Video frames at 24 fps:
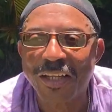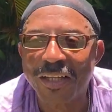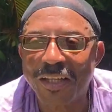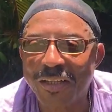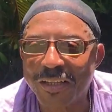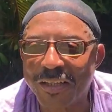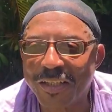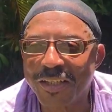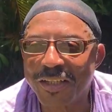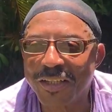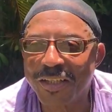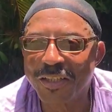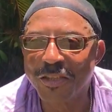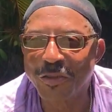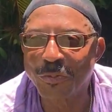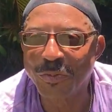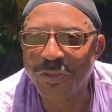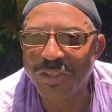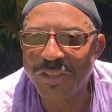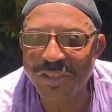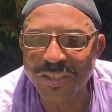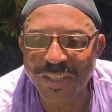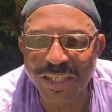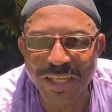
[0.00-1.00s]
The thing is,
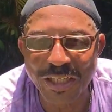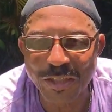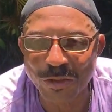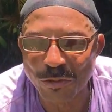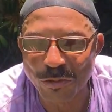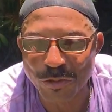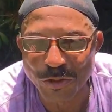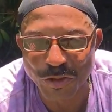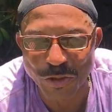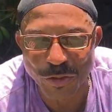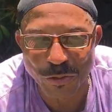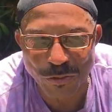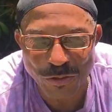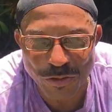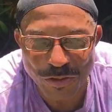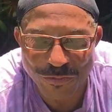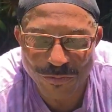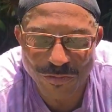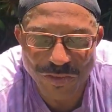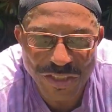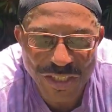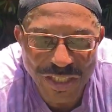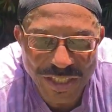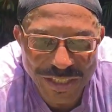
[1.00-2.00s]
we stand on the shoulders
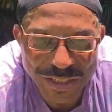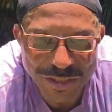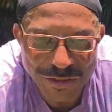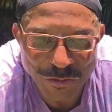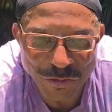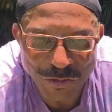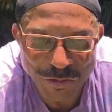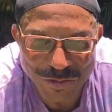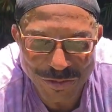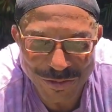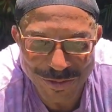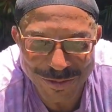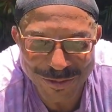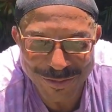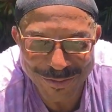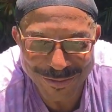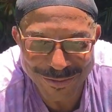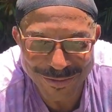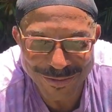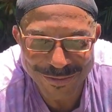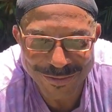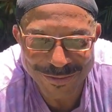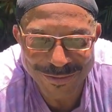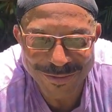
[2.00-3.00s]
of giants.
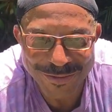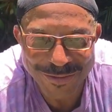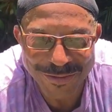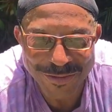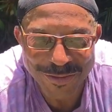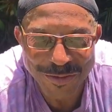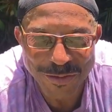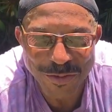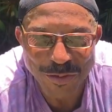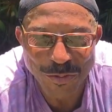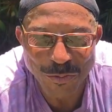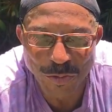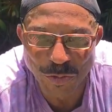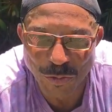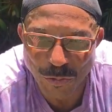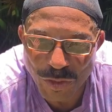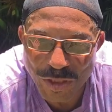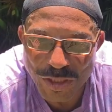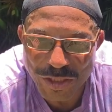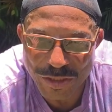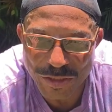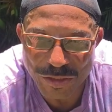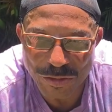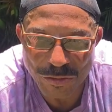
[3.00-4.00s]
We
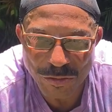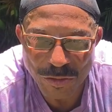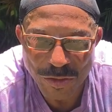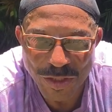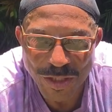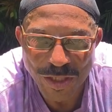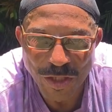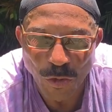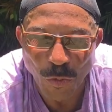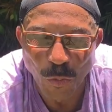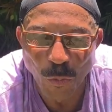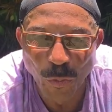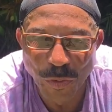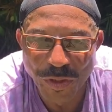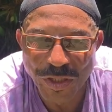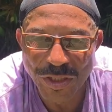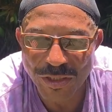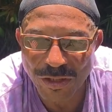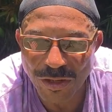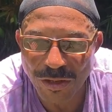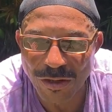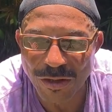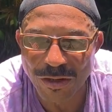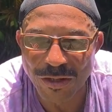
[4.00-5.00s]
really do.
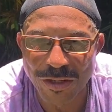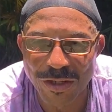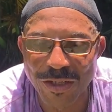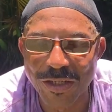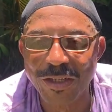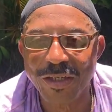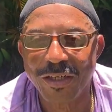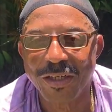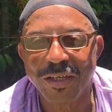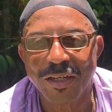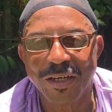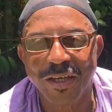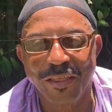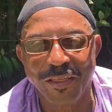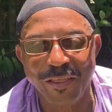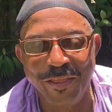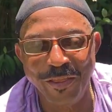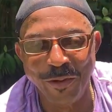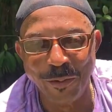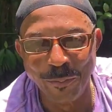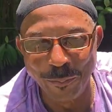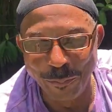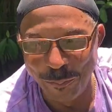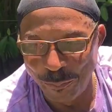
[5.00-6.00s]
We are
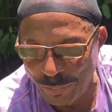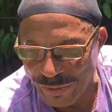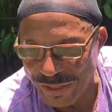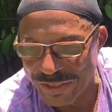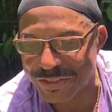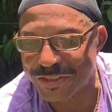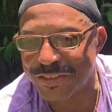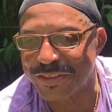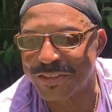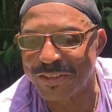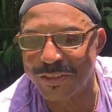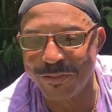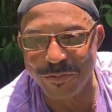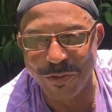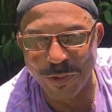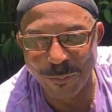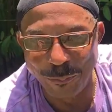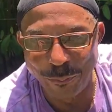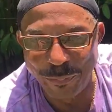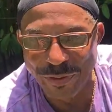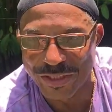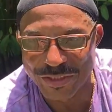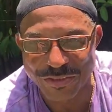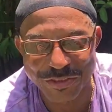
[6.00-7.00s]
the best of the
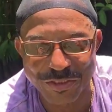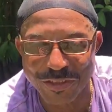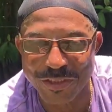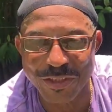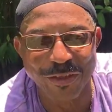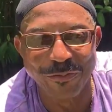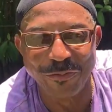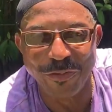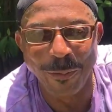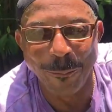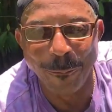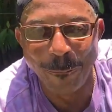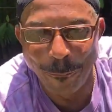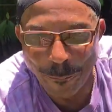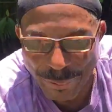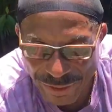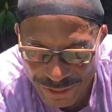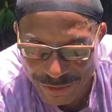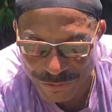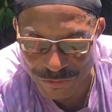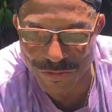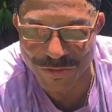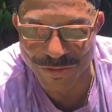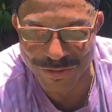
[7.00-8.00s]
best of the
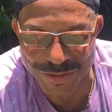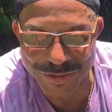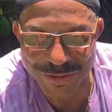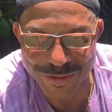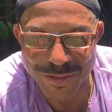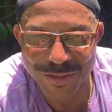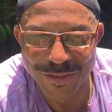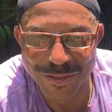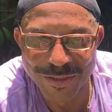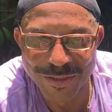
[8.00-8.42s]
best